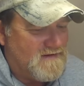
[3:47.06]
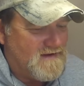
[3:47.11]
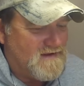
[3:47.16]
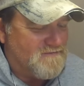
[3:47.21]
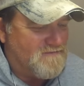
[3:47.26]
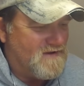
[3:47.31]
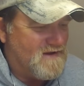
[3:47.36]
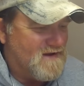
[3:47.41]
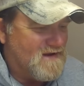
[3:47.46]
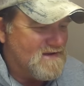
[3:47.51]
To
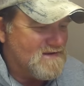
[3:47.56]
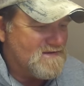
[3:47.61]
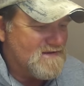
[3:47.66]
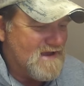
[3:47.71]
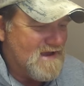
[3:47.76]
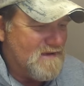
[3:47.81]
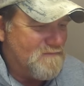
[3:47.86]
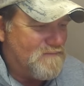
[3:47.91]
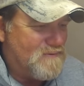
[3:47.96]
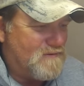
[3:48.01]
give you an
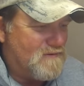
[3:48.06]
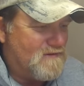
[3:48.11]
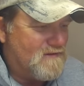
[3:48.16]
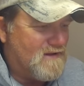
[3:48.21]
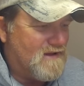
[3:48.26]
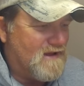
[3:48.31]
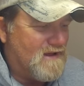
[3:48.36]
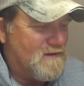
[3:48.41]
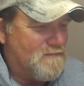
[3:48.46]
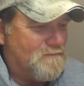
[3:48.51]

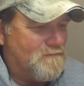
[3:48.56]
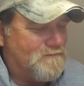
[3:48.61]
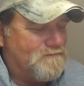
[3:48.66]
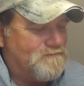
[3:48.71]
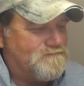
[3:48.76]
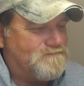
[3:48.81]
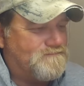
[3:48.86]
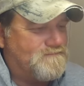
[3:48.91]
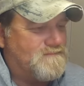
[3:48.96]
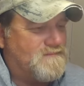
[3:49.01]
example,
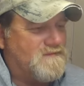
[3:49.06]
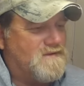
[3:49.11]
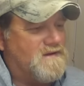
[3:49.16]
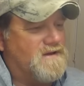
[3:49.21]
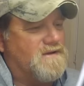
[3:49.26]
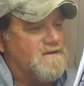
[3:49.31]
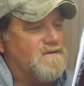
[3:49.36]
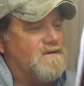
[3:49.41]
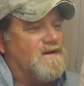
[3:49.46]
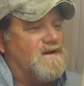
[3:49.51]

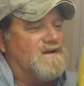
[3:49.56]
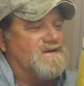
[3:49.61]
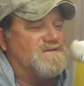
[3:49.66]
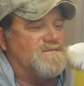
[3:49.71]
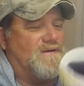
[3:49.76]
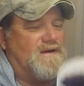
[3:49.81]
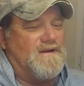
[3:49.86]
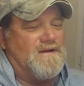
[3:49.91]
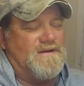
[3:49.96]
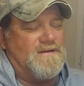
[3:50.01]
here it is
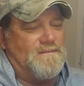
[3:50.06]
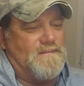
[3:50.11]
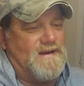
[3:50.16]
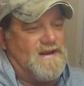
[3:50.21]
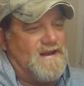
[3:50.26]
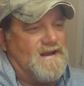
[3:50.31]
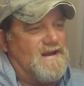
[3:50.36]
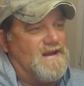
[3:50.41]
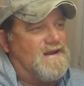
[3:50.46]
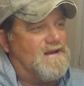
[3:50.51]
right in the
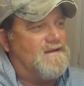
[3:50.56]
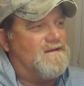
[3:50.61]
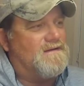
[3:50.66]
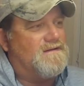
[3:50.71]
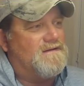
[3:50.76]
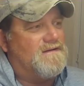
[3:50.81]
beginning.